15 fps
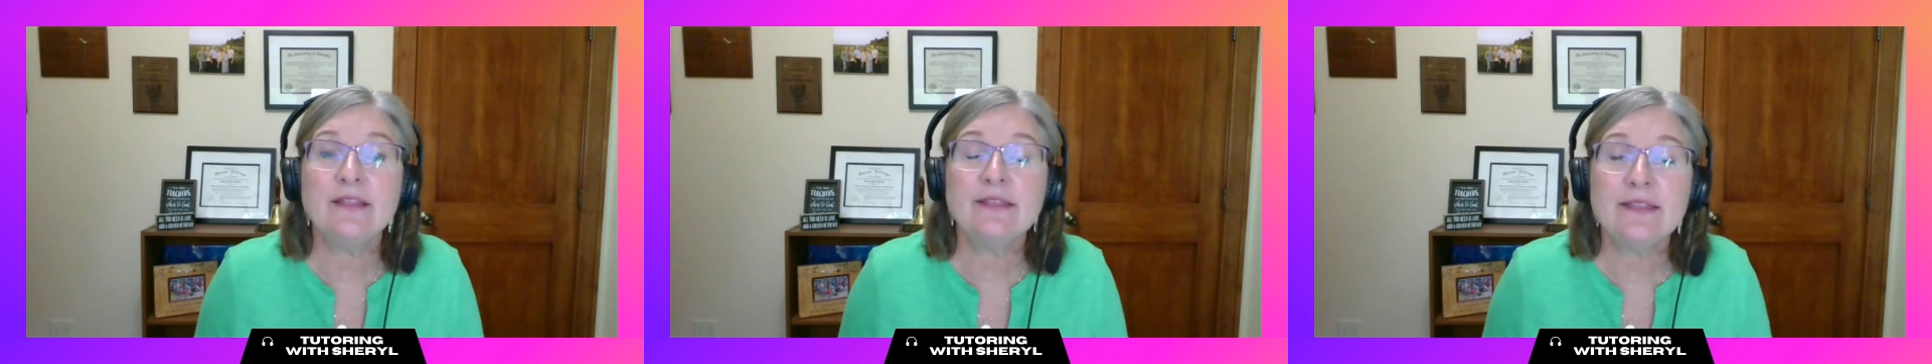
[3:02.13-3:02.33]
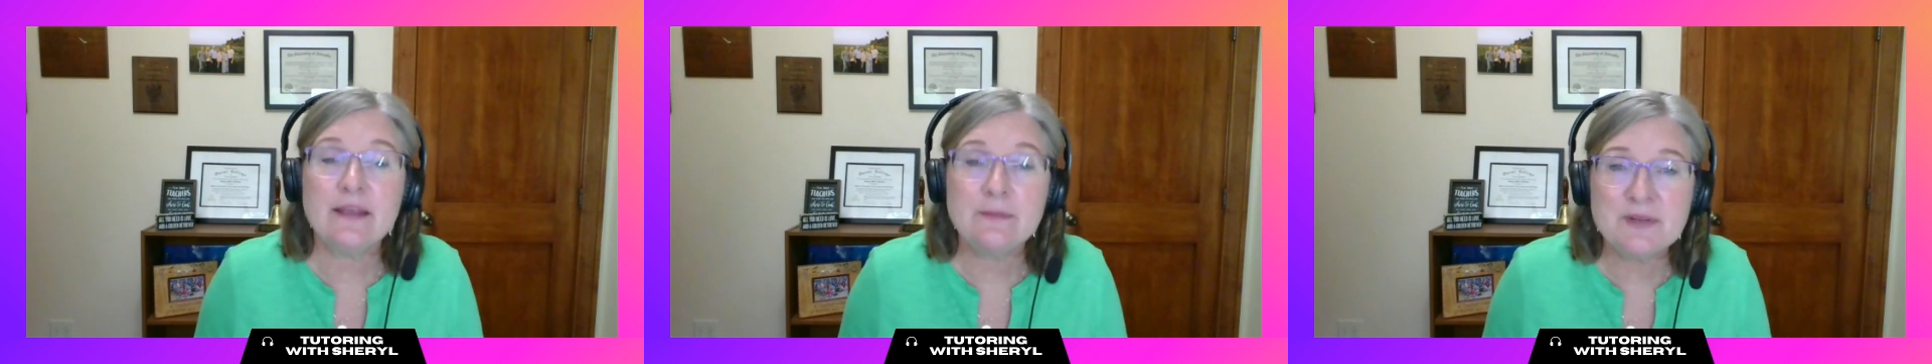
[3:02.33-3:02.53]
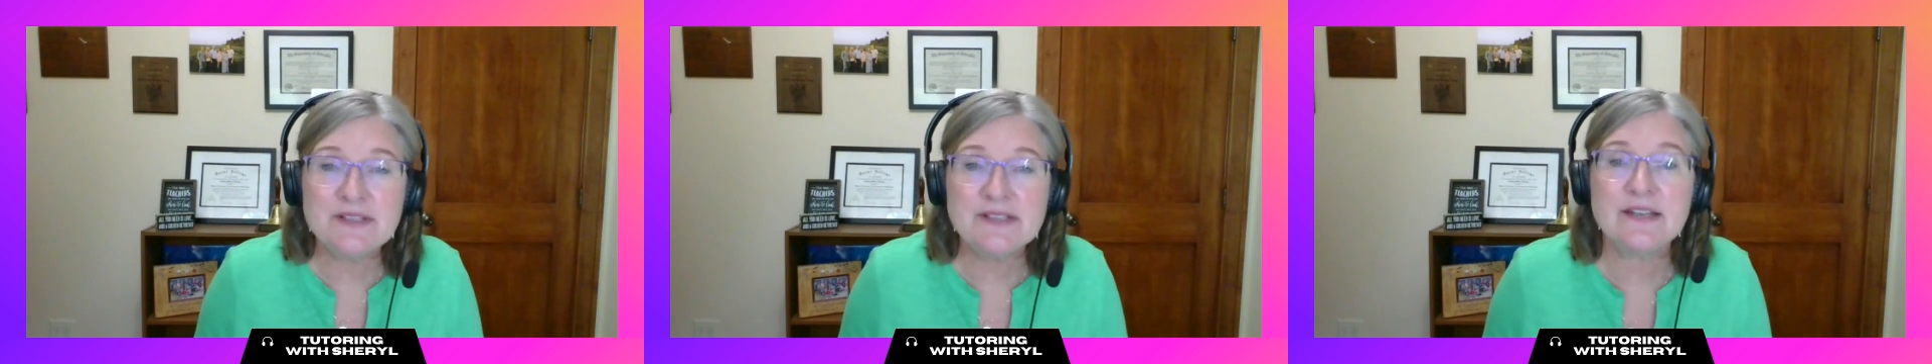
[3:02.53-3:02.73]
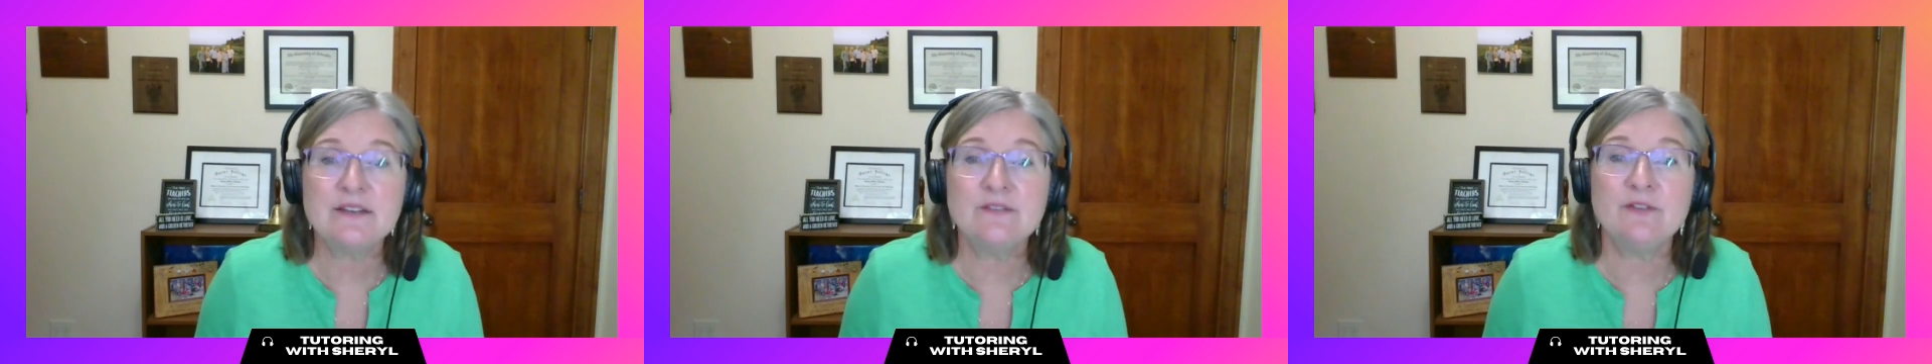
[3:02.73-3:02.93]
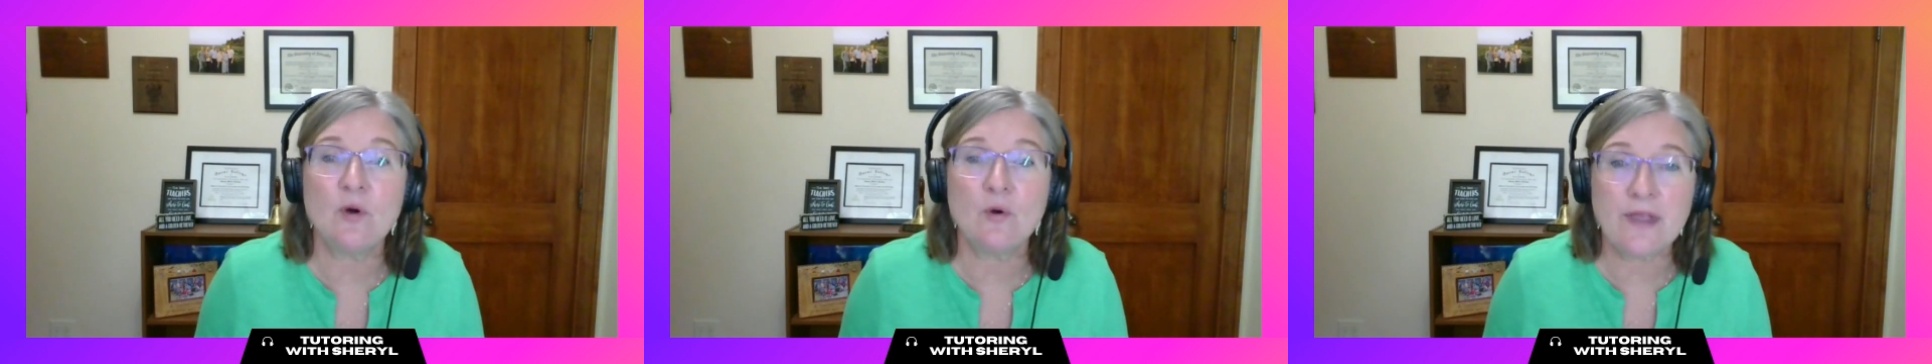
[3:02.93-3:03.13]

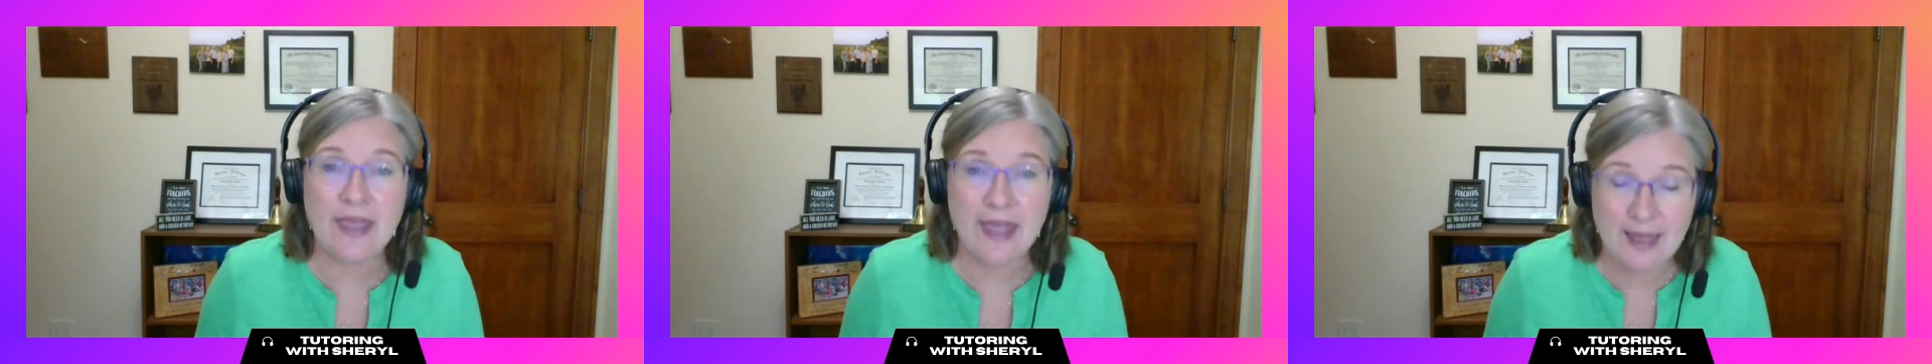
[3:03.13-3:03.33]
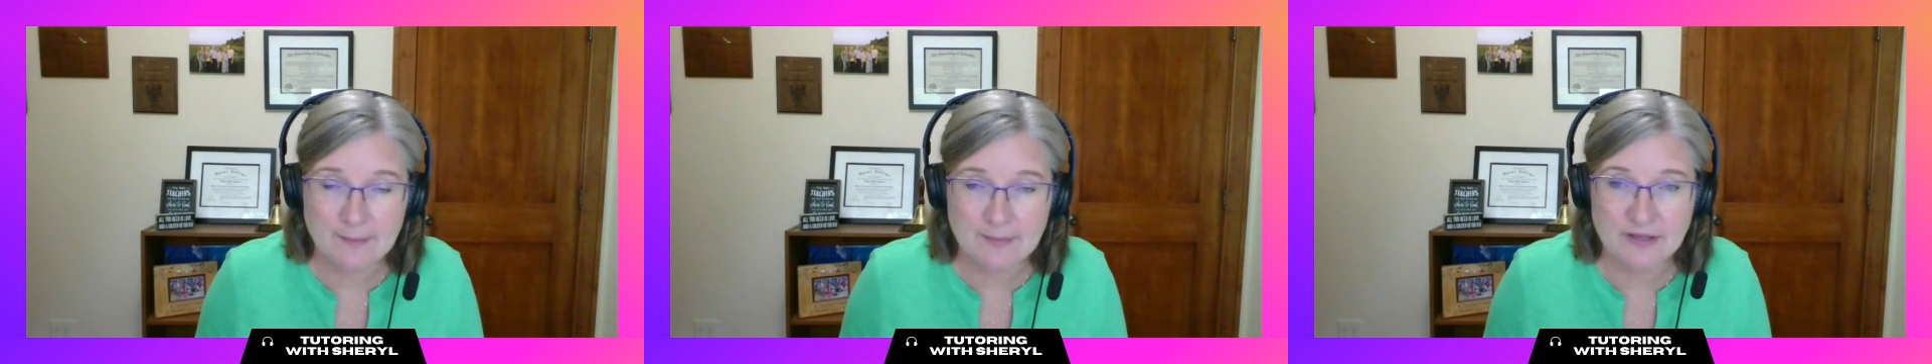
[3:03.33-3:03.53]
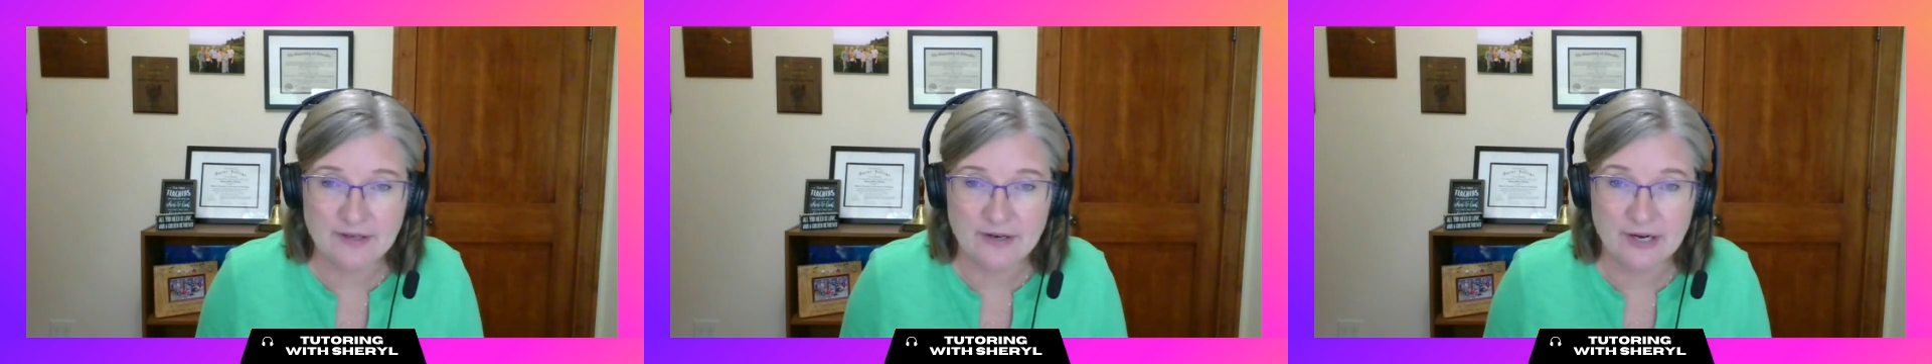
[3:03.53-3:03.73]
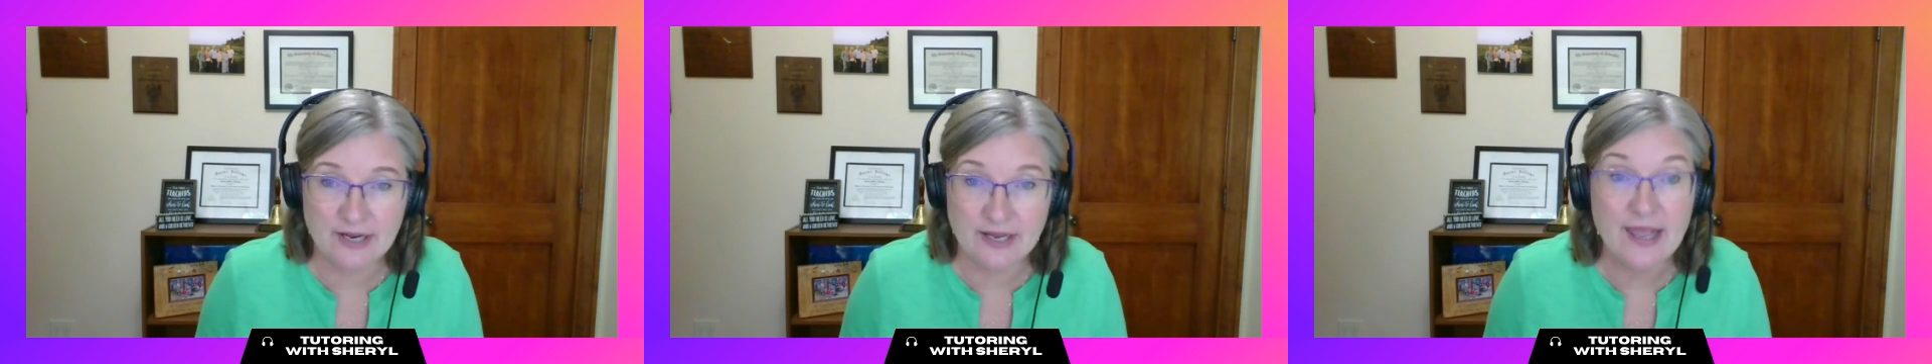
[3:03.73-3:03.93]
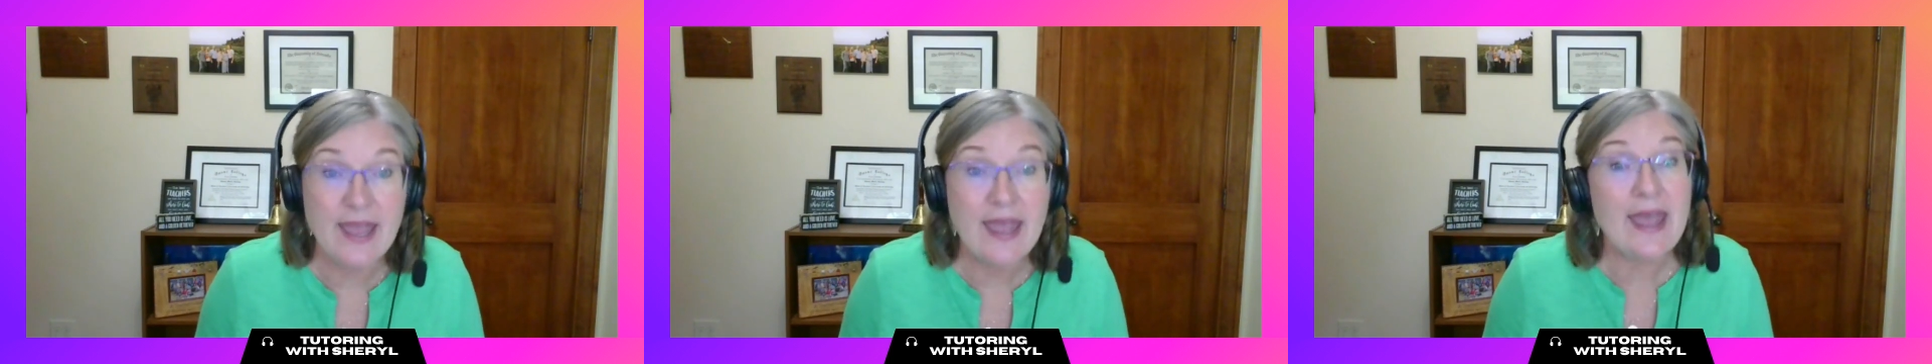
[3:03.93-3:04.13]
limited vocabulary,